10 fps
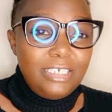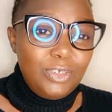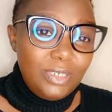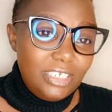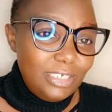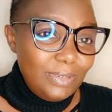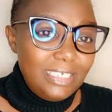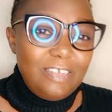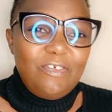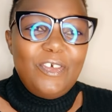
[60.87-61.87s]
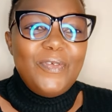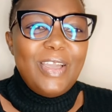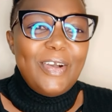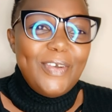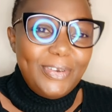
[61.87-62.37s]
in 2024 we
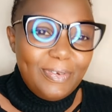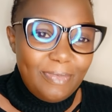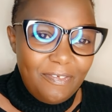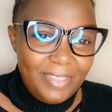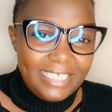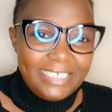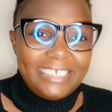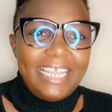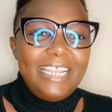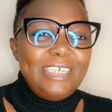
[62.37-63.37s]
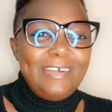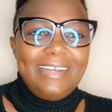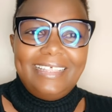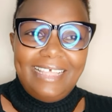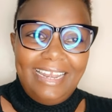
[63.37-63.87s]
are going to move this channel to
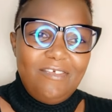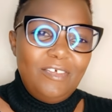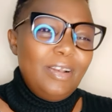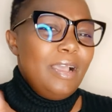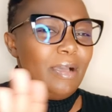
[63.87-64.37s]
another level.